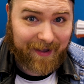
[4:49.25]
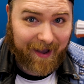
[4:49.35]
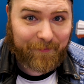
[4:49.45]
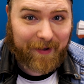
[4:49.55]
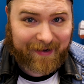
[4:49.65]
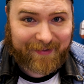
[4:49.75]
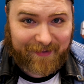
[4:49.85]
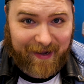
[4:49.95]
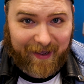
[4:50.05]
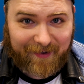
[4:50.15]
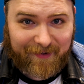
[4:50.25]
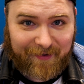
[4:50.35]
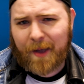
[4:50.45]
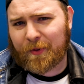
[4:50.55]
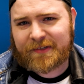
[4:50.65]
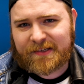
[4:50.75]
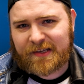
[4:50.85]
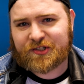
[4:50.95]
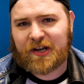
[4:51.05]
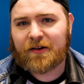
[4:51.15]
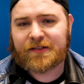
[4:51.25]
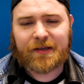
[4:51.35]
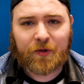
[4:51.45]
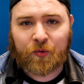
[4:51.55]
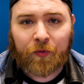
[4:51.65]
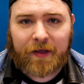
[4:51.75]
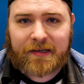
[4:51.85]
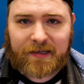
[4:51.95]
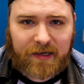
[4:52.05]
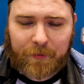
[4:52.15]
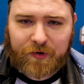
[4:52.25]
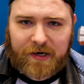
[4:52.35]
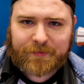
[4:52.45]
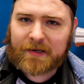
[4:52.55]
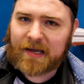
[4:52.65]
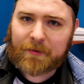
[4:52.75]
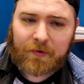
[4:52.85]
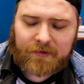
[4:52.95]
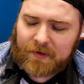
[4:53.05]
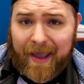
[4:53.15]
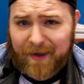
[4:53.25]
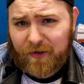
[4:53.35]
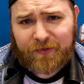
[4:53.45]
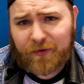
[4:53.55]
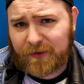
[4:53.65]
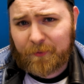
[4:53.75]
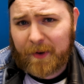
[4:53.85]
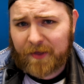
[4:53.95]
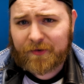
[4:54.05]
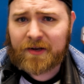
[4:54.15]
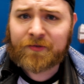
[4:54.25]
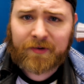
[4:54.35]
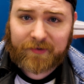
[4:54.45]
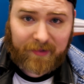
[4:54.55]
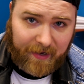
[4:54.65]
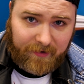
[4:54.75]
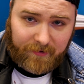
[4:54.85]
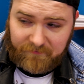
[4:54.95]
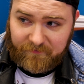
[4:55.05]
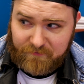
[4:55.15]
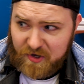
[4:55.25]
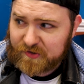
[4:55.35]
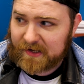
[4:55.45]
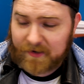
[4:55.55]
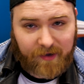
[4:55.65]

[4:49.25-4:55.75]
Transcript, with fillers: yeah, back in the day. And plus I just like sharing some of the cool things that come across my table and, and also some of my other interests like music.